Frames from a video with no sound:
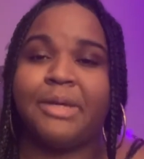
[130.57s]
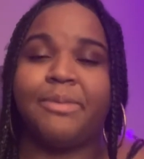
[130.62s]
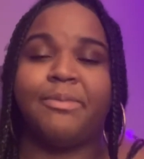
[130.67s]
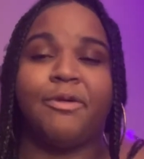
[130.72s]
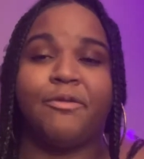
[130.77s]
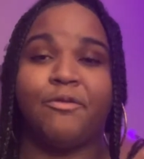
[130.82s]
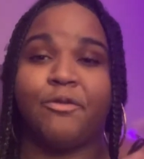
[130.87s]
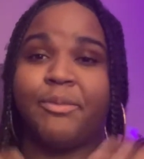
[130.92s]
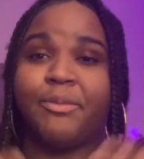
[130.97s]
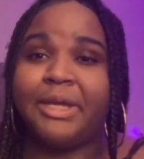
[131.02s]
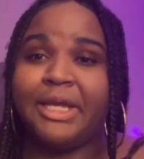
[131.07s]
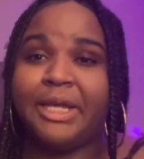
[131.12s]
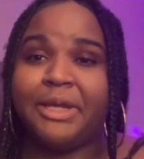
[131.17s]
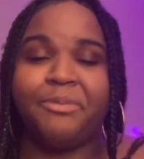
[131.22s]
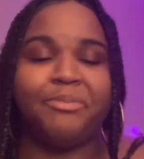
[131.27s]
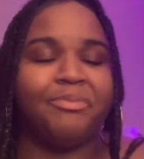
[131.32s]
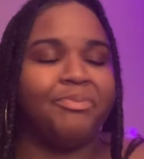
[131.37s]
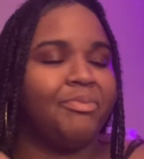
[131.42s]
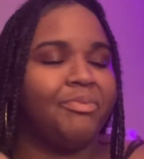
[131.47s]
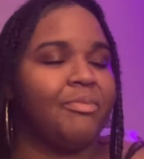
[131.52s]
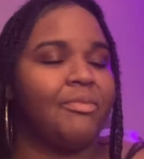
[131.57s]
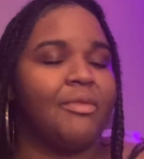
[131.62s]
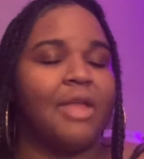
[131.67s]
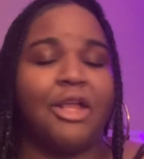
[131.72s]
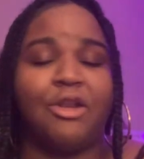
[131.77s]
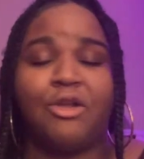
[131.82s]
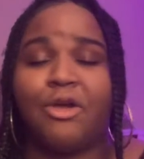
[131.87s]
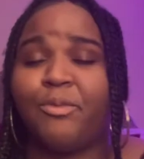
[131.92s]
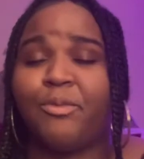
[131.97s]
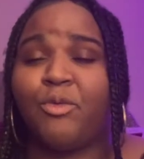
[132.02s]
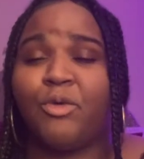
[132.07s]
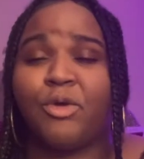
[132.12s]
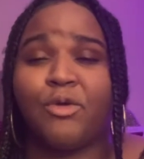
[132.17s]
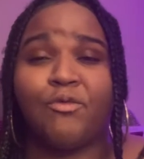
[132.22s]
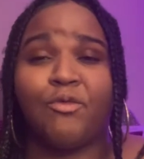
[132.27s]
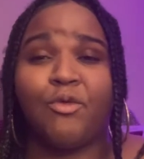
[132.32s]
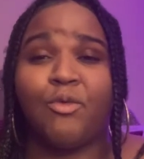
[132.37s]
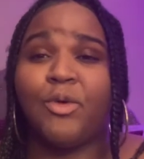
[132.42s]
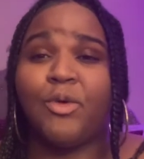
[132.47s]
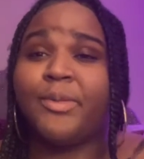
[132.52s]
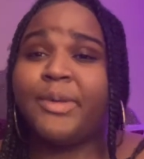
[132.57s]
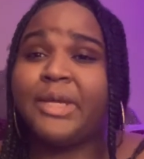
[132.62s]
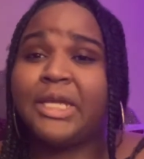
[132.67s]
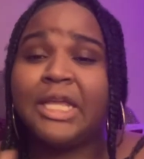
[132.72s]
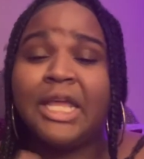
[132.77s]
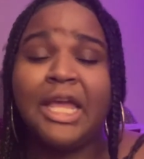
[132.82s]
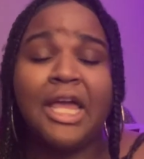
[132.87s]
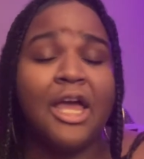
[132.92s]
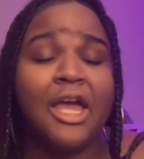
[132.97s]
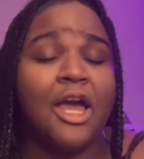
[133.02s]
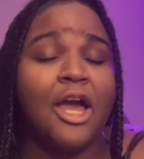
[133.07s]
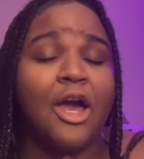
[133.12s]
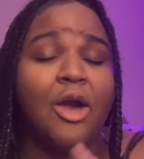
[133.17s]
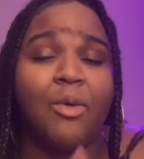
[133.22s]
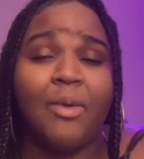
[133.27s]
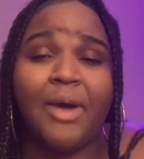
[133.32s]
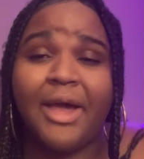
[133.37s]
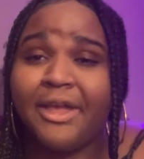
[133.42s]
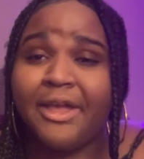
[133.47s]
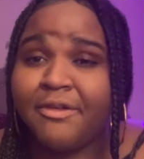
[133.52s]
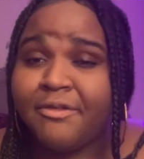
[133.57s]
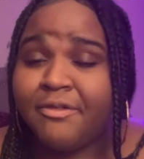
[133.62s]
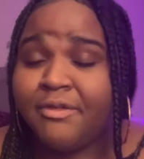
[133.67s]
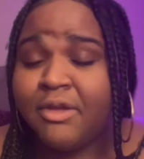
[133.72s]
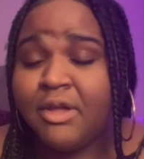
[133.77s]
But for me, I'm a wonderful woman, a wife,